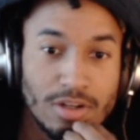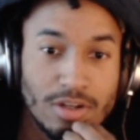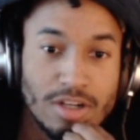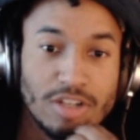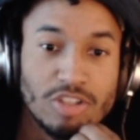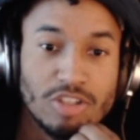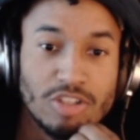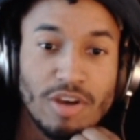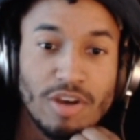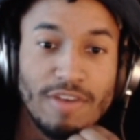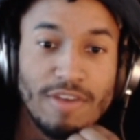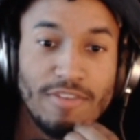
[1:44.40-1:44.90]

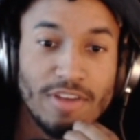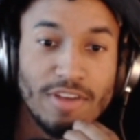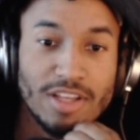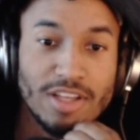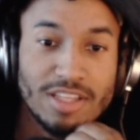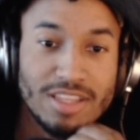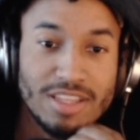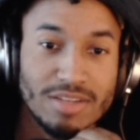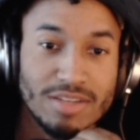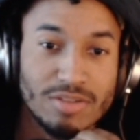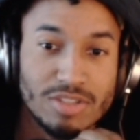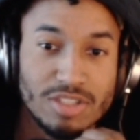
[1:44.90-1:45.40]
So I felt
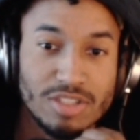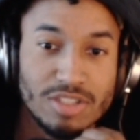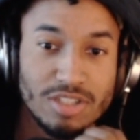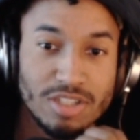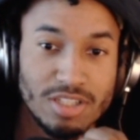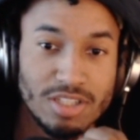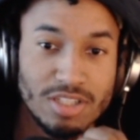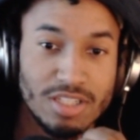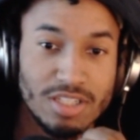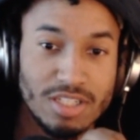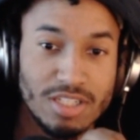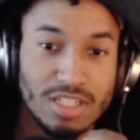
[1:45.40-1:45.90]
like that was
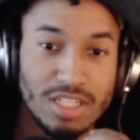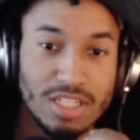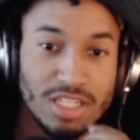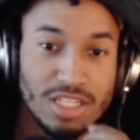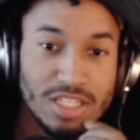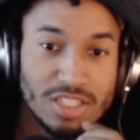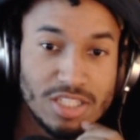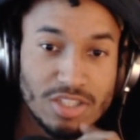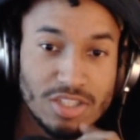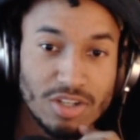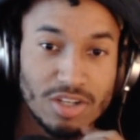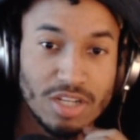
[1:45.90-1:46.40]
good. The knee
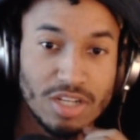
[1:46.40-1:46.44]
started